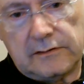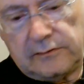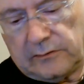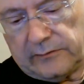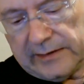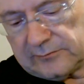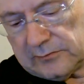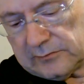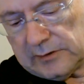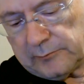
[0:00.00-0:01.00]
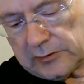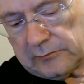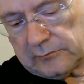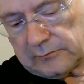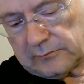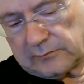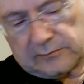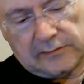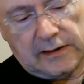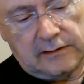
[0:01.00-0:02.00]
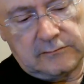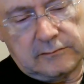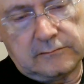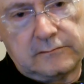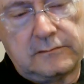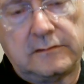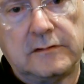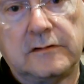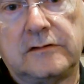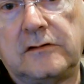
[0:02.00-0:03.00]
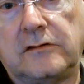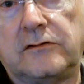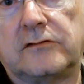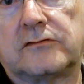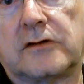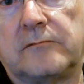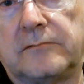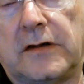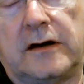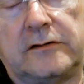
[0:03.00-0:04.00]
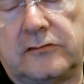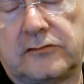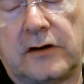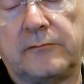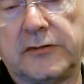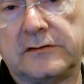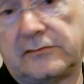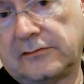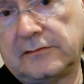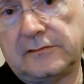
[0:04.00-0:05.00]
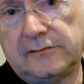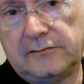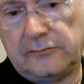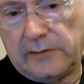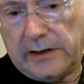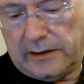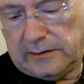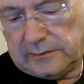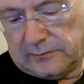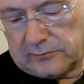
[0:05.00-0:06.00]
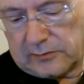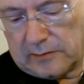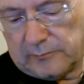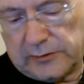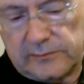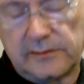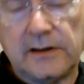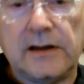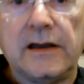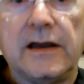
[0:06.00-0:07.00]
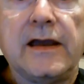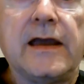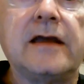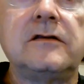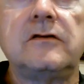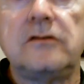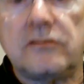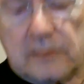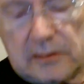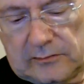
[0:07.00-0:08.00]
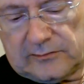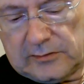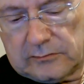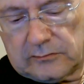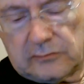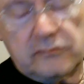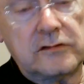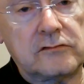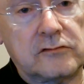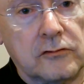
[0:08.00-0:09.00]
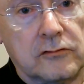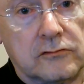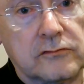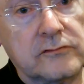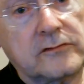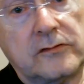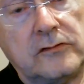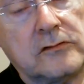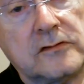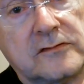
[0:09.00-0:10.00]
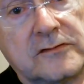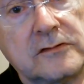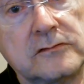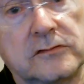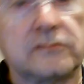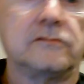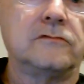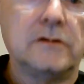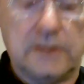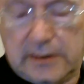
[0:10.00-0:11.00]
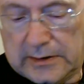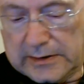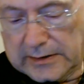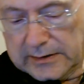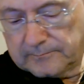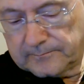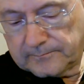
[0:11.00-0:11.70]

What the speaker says: that's your typical sound. Your trumpets. 2A is trumpets. And you can still do the dual. So you could still do the